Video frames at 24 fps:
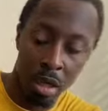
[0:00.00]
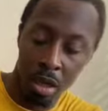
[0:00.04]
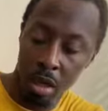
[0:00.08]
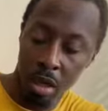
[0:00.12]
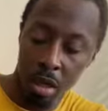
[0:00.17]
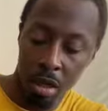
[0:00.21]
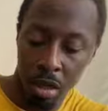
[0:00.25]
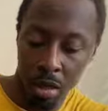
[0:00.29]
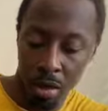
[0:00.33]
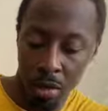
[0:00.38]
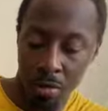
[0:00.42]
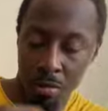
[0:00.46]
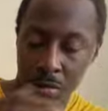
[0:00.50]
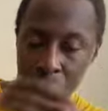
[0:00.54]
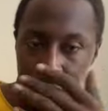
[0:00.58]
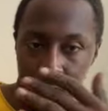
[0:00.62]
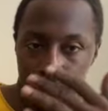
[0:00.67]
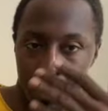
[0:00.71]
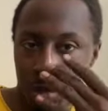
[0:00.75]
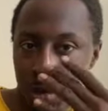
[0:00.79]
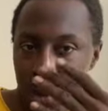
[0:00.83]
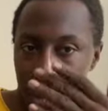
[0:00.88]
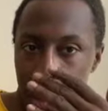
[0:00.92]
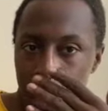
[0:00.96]
A
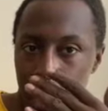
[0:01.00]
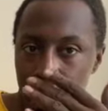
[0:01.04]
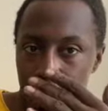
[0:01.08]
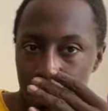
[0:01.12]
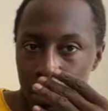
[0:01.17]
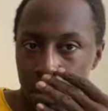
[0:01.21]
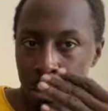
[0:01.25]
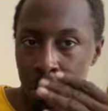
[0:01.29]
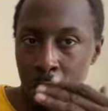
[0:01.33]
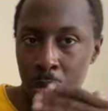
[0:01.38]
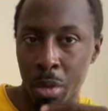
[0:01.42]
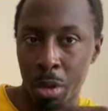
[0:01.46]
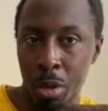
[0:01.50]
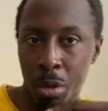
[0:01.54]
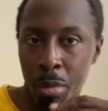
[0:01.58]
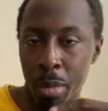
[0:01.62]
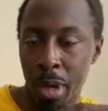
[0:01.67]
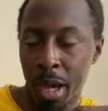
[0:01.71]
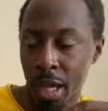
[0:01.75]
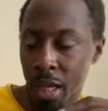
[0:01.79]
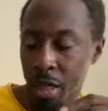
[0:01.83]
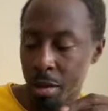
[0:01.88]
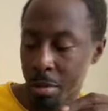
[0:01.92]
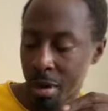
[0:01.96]
lot of
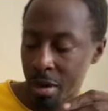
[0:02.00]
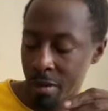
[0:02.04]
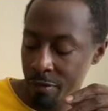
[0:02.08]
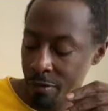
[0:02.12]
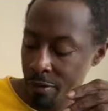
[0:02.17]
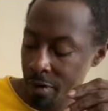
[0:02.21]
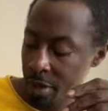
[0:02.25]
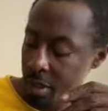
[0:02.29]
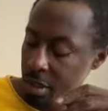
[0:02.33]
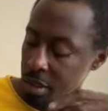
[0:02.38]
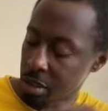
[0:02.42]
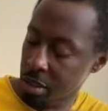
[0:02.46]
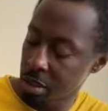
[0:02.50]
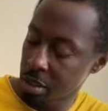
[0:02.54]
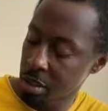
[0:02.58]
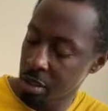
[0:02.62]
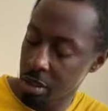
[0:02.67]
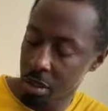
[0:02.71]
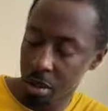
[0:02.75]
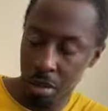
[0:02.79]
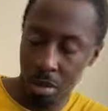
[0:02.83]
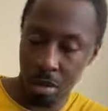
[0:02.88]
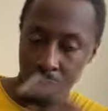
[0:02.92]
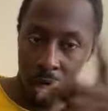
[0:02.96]
blowback in my face.
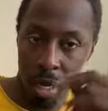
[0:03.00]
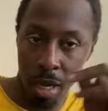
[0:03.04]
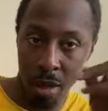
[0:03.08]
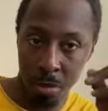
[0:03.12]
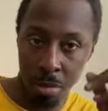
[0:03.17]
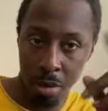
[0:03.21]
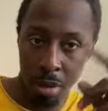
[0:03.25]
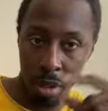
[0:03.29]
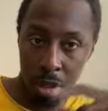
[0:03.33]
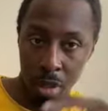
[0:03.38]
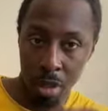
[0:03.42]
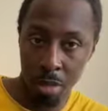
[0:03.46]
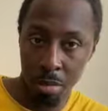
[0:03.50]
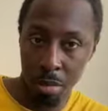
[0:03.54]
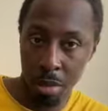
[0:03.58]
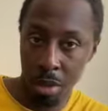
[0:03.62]
So I'll put a clip